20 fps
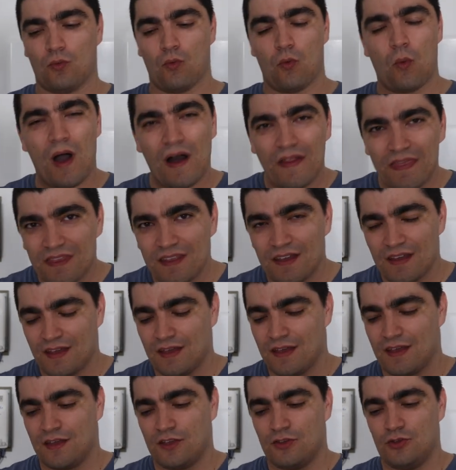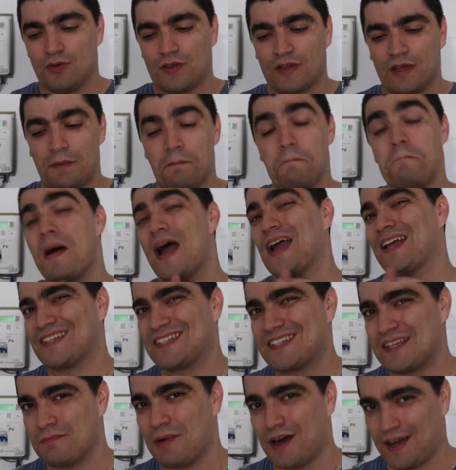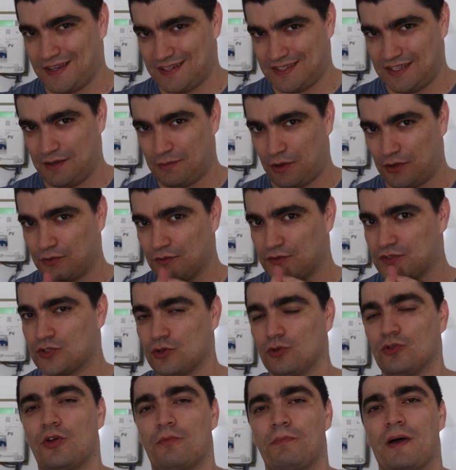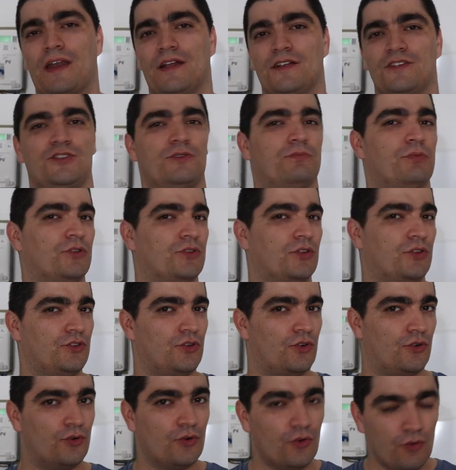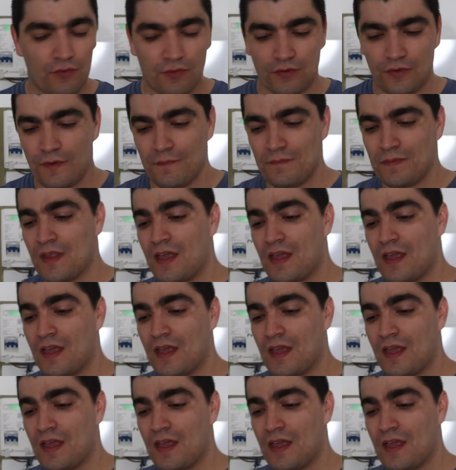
One, you can maximize the amount of solar panels you put on your roof.